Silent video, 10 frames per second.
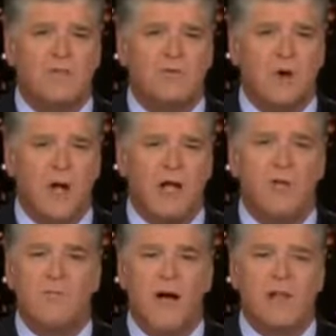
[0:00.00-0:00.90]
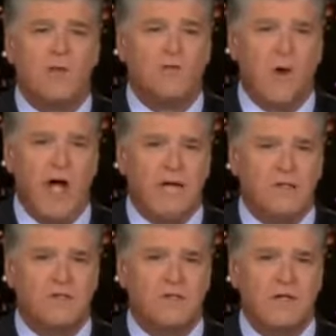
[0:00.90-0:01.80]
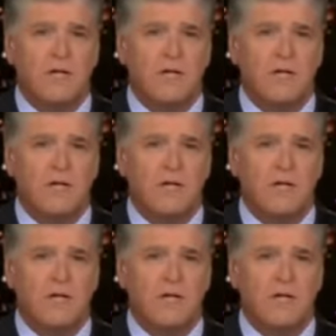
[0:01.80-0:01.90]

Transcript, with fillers: of violent riots.